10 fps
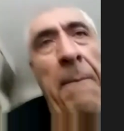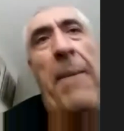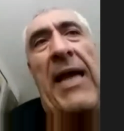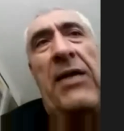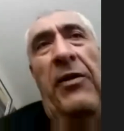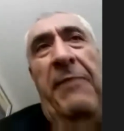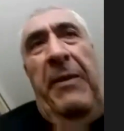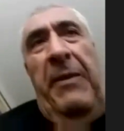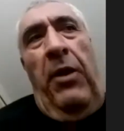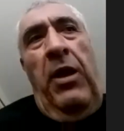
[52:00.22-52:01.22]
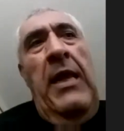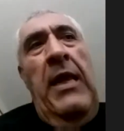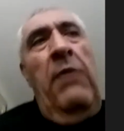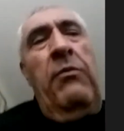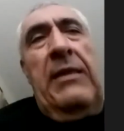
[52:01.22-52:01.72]
packed with people.
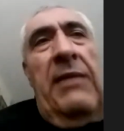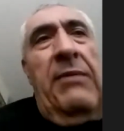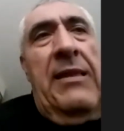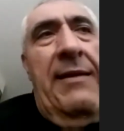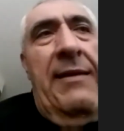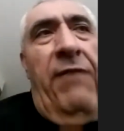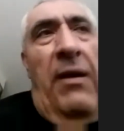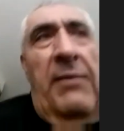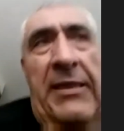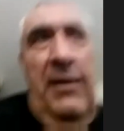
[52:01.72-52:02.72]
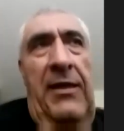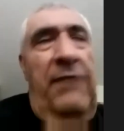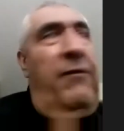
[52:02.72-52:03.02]
We're not talking about like vomiting a little,